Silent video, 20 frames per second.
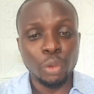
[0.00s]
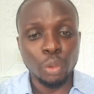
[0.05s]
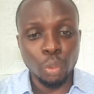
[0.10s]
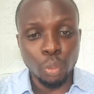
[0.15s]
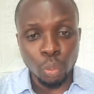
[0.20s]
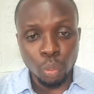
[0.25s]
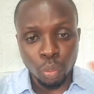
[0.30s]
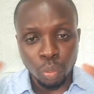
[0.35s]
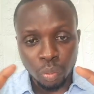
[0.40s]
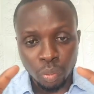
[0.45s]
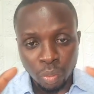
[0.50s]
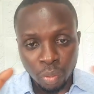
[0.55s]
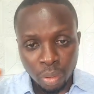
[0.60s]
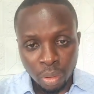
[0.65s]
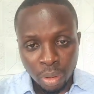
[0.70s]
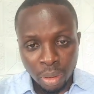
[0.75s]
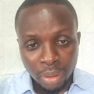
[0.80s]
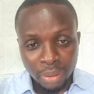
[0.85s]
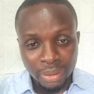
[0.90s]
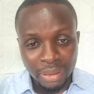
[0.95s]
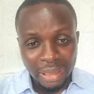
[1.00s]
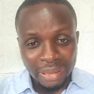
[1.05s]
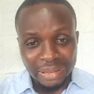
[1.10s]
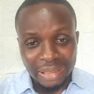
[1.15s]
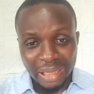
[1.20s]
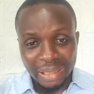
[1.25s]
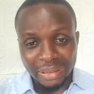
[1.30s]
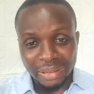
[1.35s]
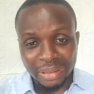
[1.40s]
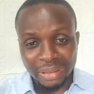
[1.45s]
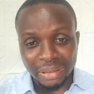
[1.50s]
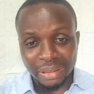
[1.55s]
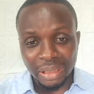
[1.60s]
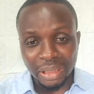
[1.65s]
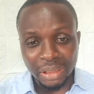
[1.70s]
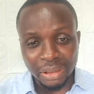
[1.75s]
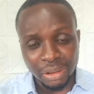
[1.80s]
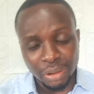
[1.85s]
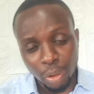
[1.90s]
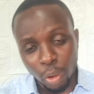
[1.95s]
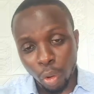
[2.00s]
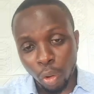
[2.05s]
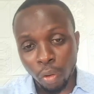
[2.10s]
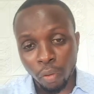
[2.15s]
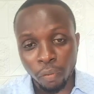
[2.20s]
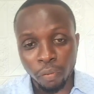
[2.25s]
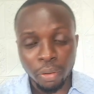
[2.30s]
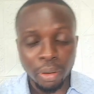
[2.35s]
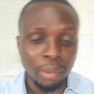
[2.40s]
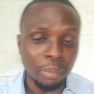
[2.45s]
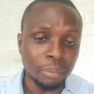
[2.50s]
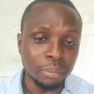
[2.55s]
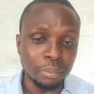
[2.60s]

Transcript: you the entire details of